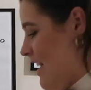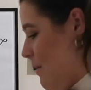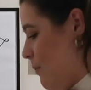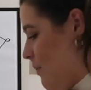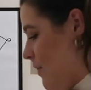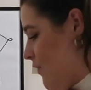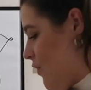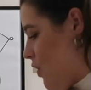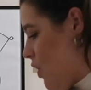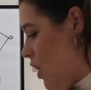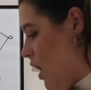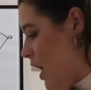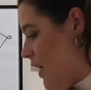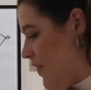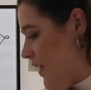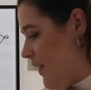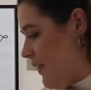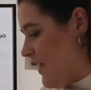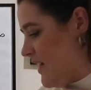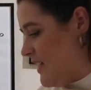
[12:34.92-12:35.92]
then we've got, I
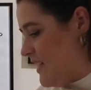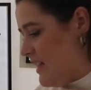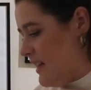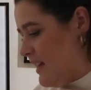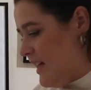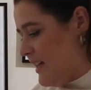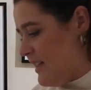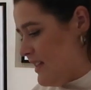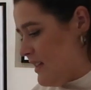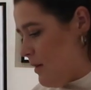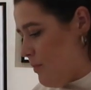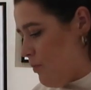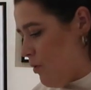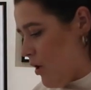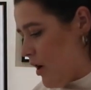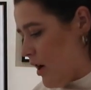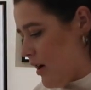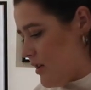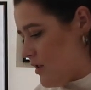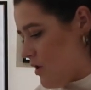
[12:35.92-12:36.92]
think these are the
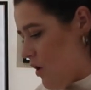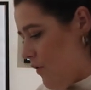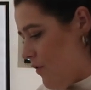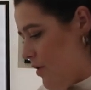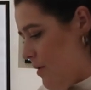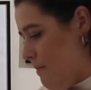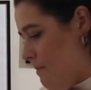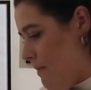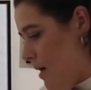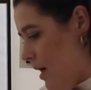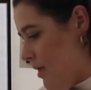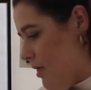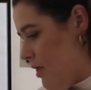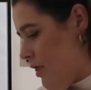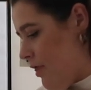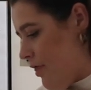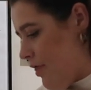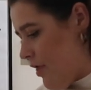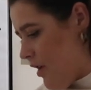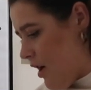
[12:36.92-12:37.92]
products of the
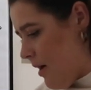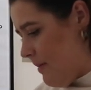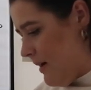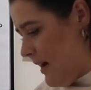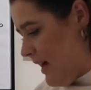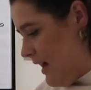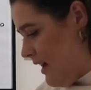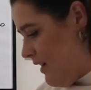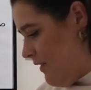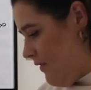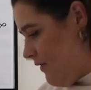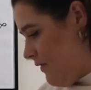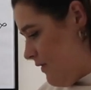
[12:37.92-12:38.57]
month, I believe,